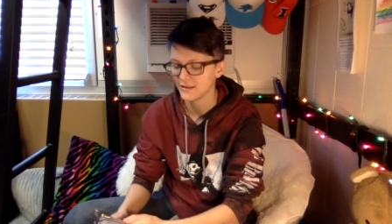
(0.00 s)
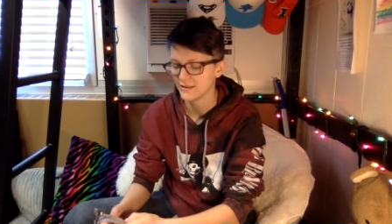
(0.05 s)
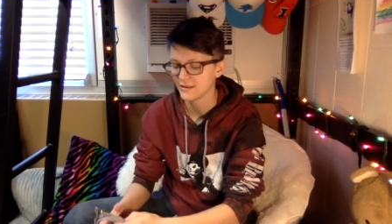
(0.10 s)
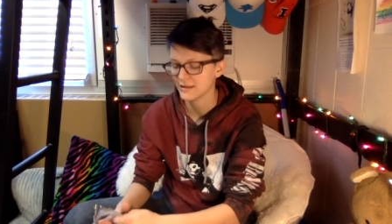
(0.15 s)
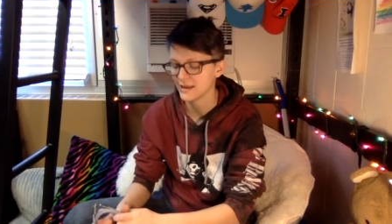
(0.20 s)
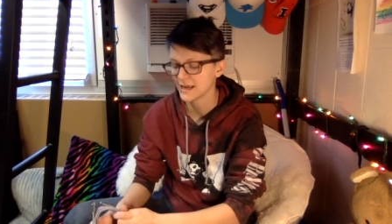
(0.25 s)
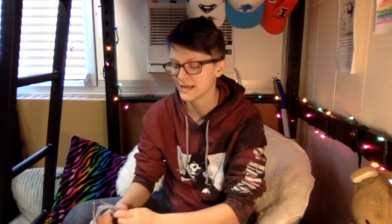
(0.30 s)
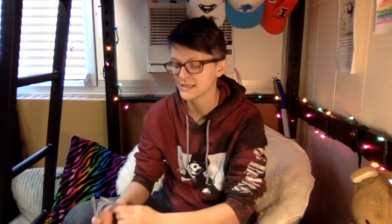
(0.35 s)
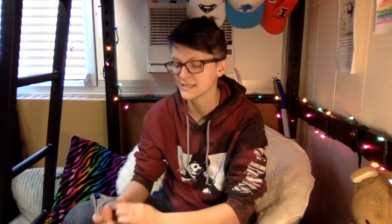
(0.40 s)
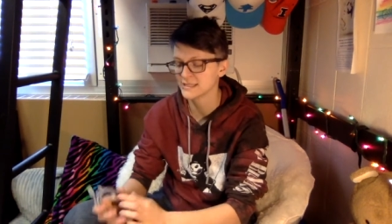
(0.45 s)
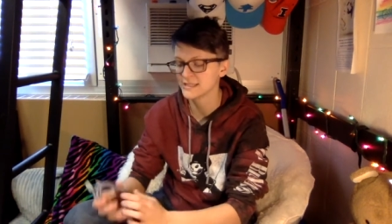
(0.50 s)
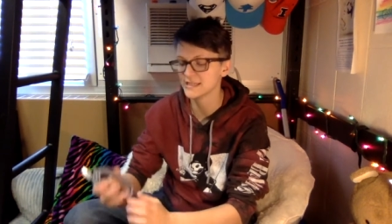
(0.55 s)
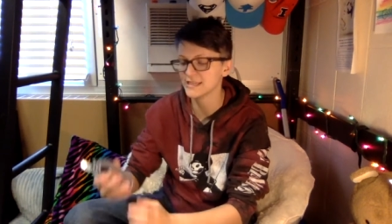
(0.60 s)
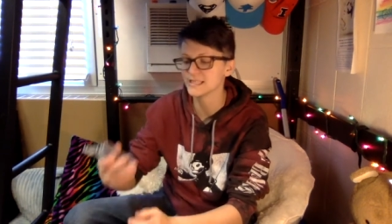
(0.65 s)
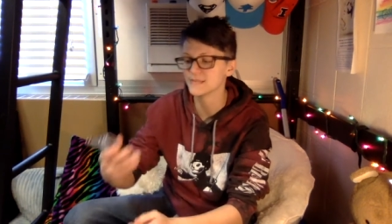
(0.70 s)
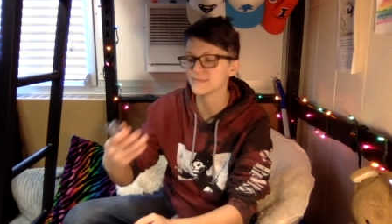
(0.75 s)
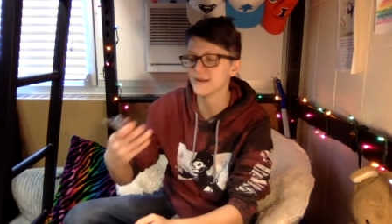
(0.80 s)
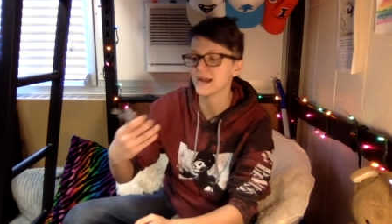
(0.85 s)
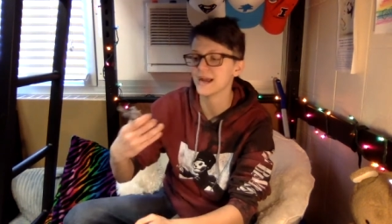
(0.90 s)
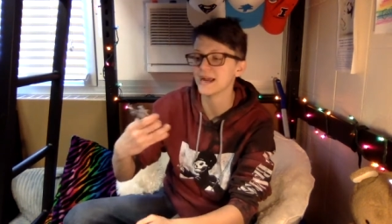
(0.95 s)
Next
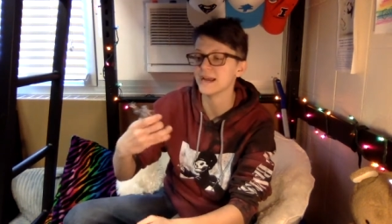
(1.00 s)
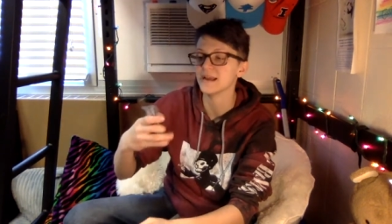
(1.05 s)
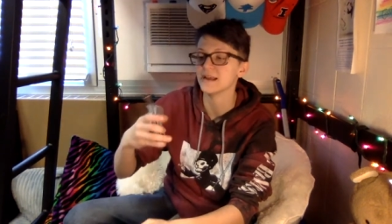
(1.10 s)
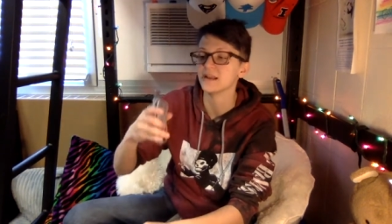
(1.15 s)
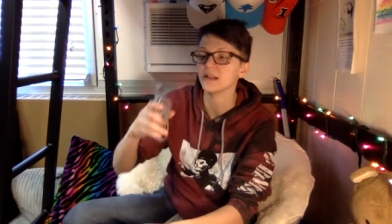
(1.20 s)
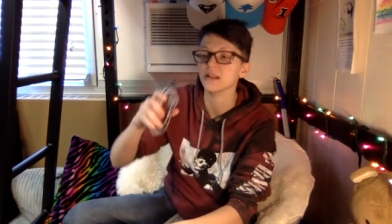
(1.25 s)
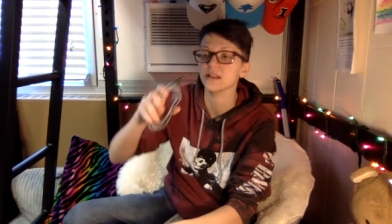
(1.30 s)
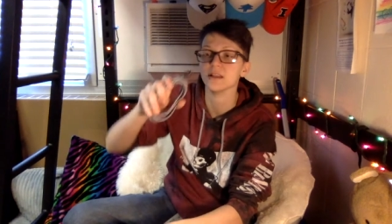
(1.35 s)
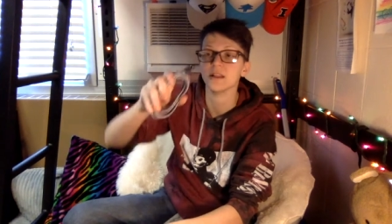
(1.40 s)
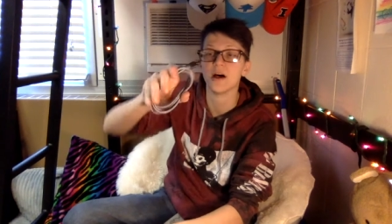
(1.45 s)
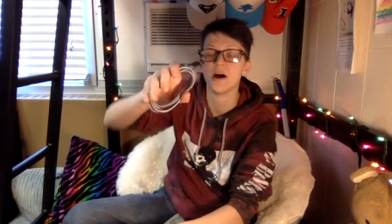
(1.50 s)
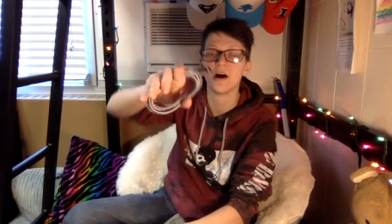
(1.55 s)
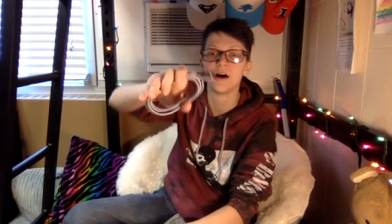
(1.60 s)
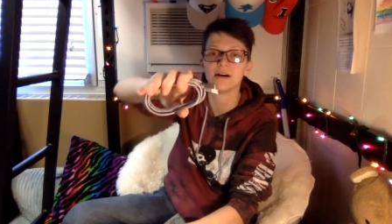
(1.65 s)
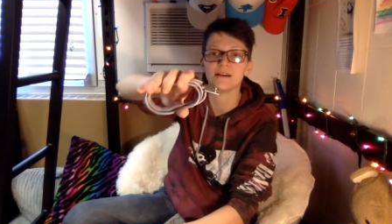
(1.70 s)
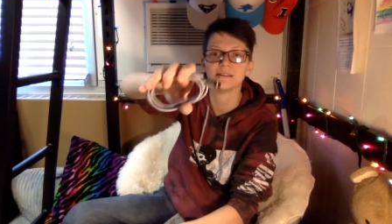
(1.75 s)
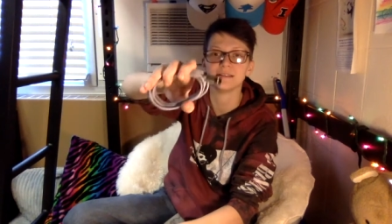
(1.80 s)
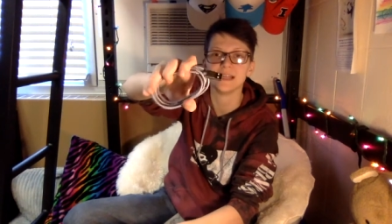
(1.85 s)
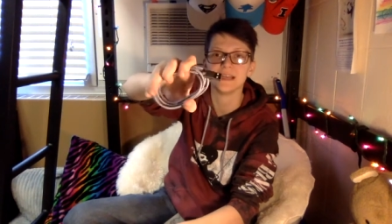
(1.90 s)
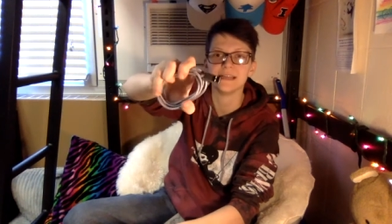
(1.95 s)
is my
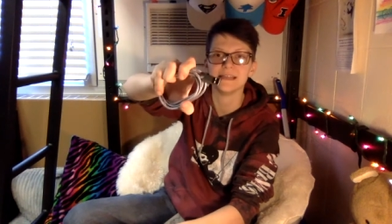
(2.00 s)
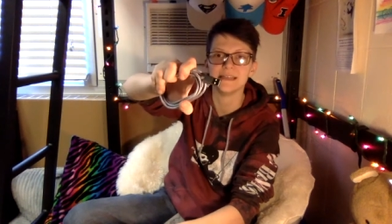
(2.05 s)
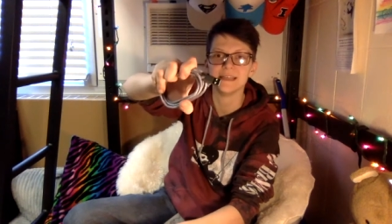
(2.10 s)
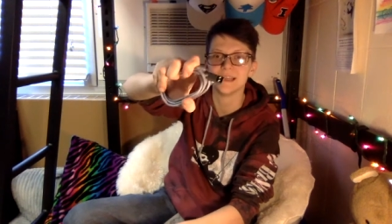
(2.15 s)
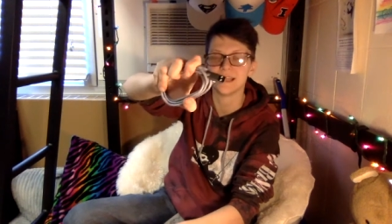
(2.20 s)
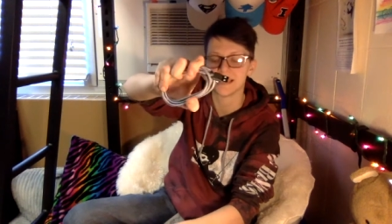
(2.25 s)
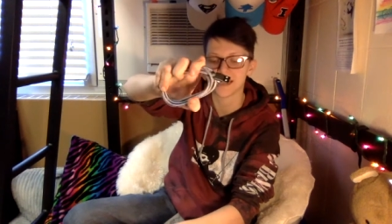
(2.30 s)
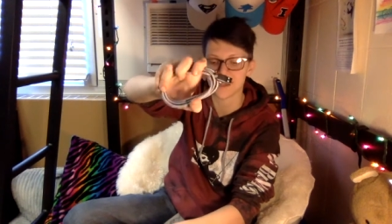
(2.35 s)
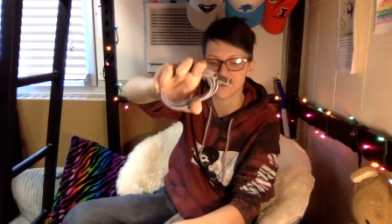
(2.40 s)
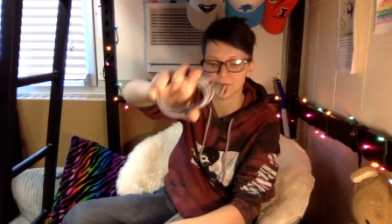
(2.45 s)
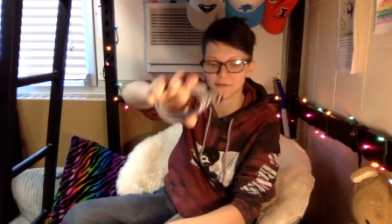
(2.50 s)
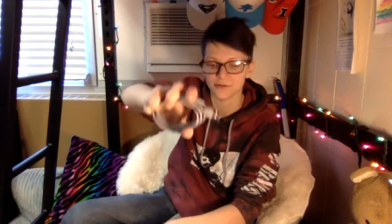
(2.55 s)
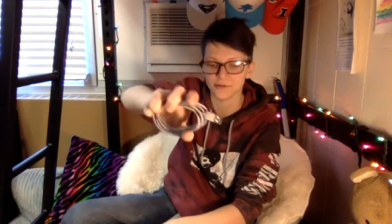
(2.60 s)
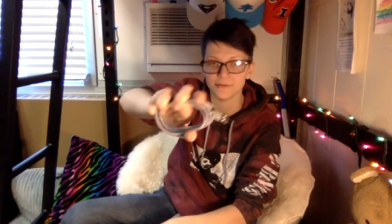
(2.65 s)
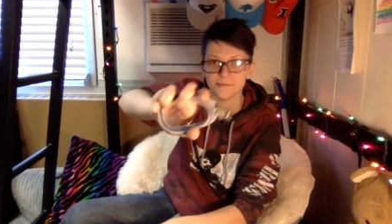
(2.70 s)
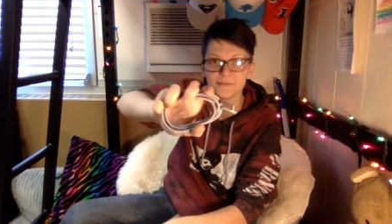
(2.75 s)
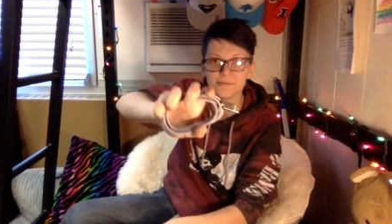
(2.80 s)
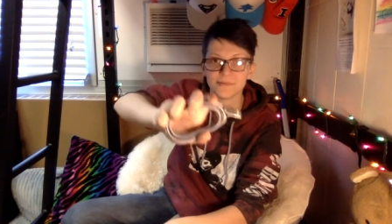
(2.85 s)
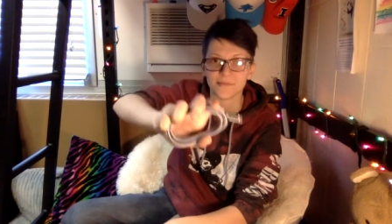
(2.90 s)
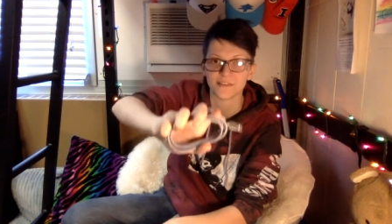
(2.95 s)
long lightning
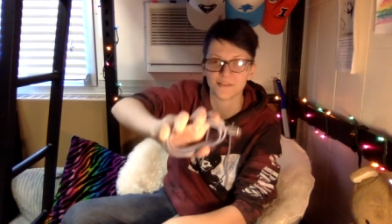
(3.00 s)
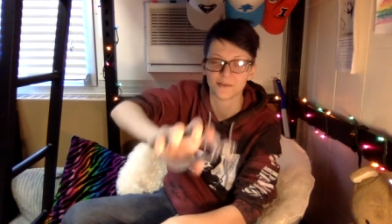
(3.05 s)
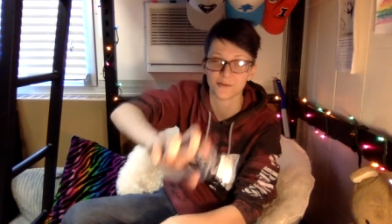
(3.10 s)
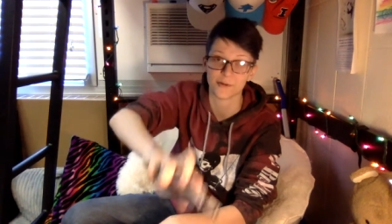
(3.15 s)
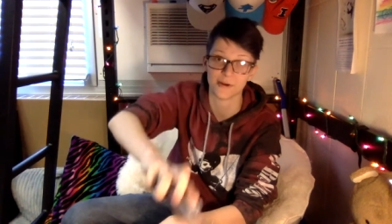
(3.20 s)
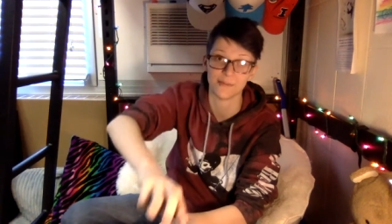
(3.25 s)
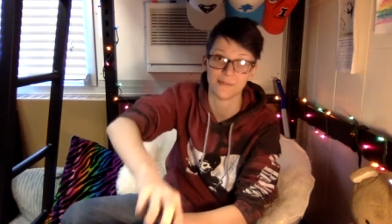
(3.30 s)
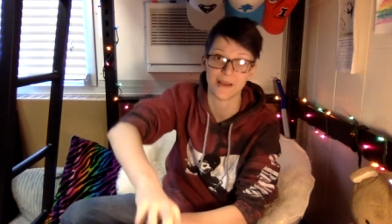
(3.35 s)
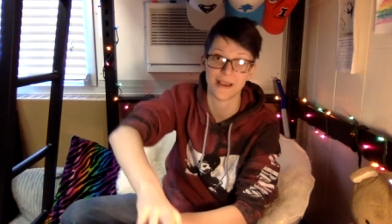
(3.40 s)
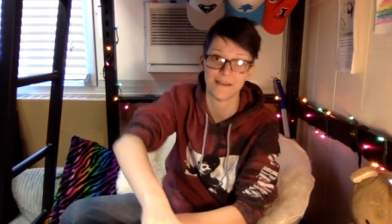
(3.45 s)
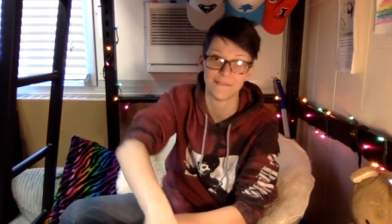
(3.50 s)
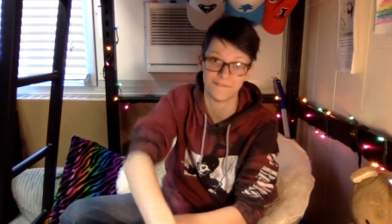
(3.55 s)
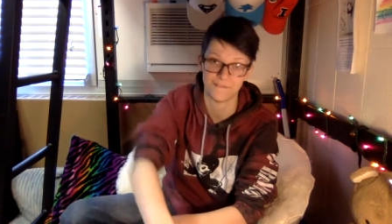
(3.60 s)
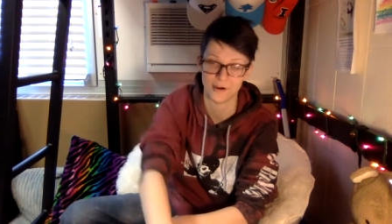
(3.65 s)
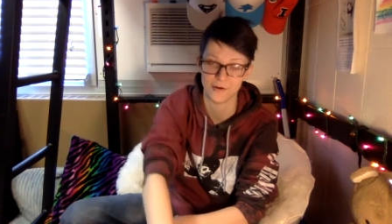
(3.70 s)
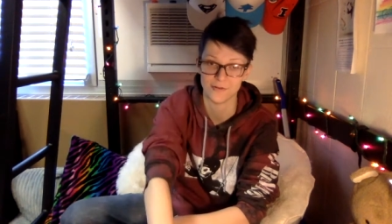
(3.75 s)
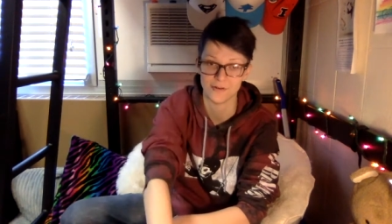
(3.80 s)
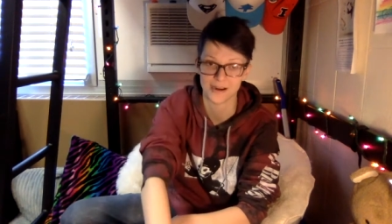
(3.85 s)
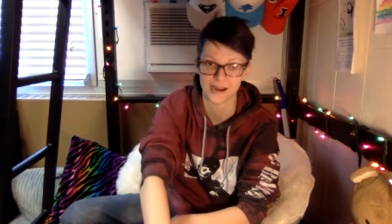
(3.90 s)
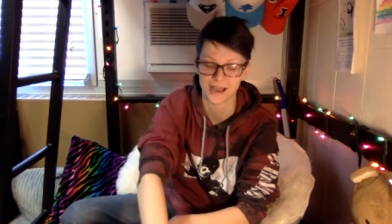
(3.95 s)
cable for when my
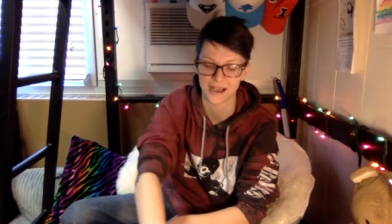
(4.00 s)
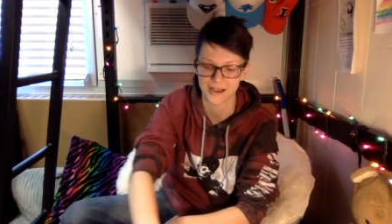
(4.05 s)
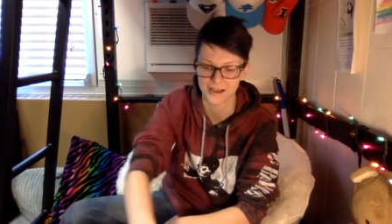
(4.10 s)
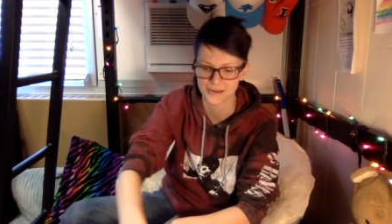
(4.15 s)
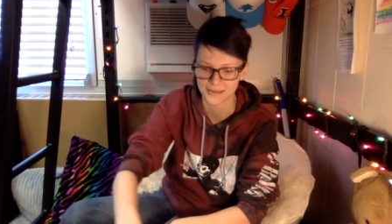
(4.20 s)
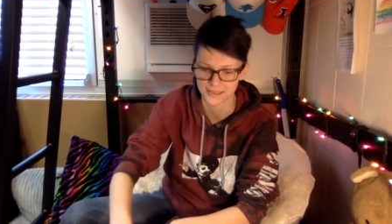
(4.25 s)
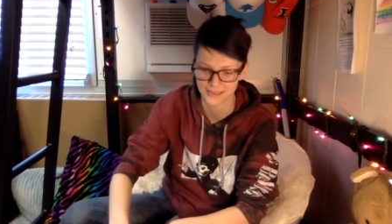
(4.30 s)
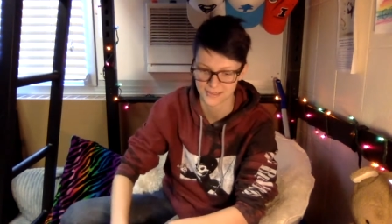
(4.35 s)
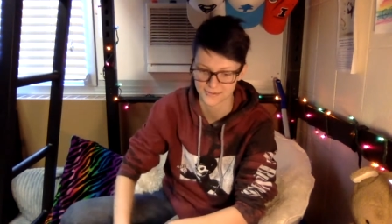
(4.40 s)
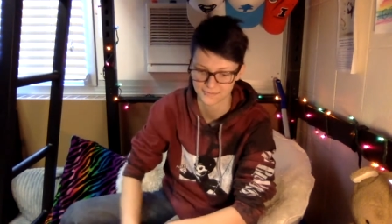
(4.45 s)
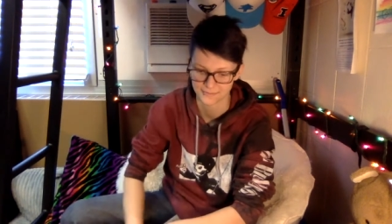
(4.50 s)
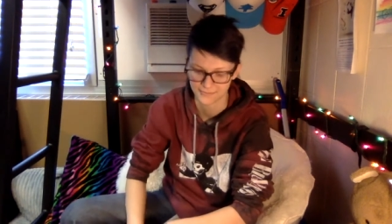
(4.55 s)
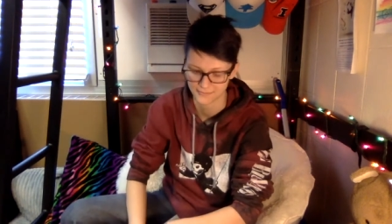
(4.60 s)
phone dies,